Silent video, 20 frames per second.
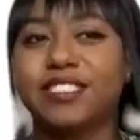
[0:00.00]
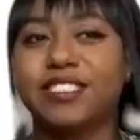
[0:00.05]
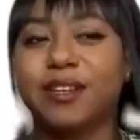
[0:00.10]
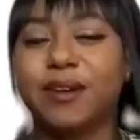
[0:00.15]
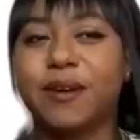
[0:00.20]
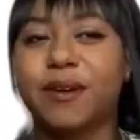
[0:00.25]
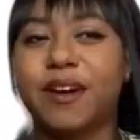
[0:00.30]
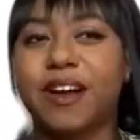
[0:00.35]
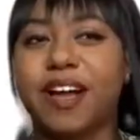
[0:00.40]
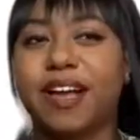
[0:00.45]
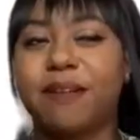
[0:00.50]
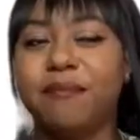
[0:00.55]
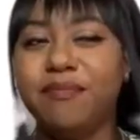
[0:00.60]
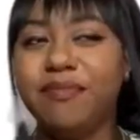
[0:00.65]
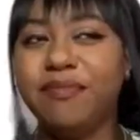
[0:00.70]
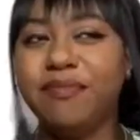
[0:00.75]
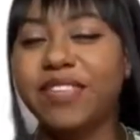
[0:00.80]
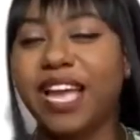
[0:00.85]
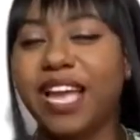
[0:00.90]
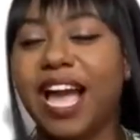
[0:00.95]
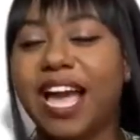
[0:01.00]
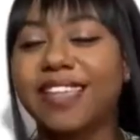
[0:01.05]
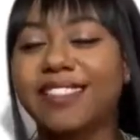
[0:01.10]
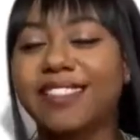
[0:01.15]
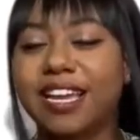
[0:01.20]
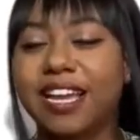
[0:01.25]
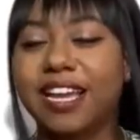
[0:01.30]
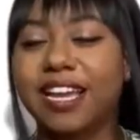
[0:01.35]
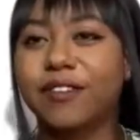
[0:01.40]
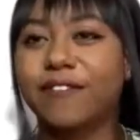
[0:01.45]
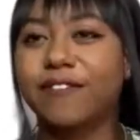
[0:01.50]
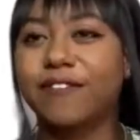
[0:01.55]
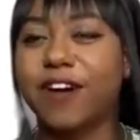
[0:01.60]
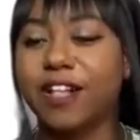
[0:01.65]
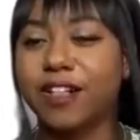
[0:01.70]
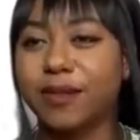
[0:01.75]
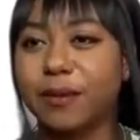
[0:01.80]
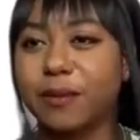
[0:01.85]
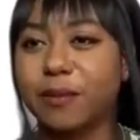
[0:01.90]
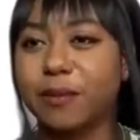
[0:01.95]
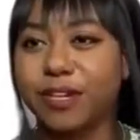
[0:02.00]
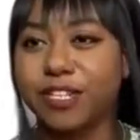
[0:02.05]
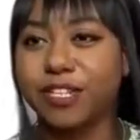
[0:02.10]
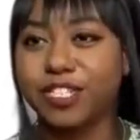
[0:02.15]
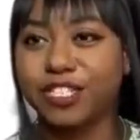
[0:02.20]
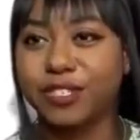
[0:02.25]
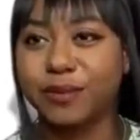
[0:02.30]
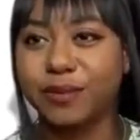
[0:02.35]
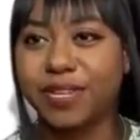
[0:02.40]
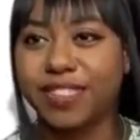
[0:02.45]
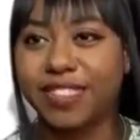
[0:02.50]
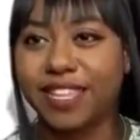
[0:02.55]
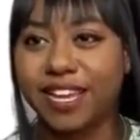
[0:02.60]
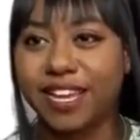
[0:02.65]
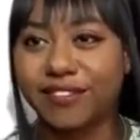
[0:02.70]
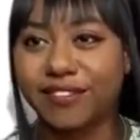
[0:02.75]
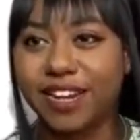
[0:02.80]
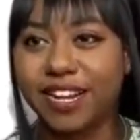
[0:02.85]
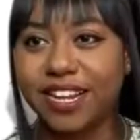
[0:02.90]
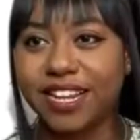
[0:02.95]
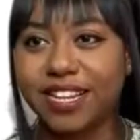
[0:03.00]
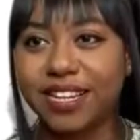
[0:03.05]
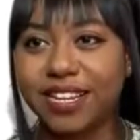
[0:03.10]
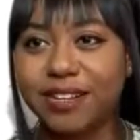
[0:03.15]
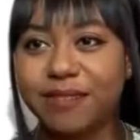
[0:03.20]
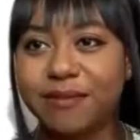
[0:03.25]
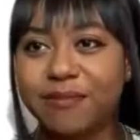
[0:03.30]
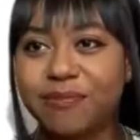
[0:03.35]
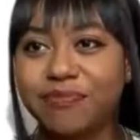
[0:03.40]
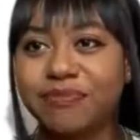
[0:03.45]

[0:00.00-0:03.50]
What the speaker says: so I think I have a follow-up question with that, right?